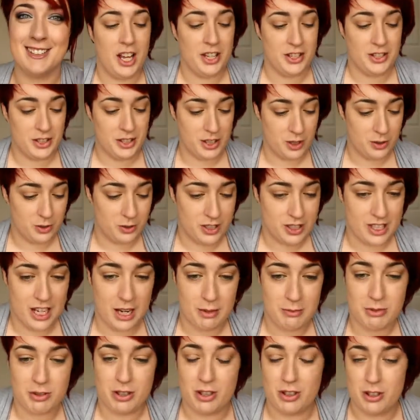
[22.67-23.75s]
So today I'm
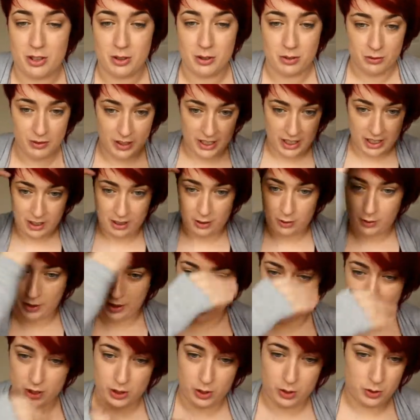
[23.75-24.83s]
just going to do a really
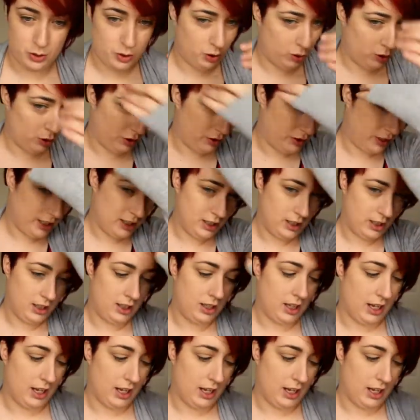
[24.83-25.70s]
quick tutorial.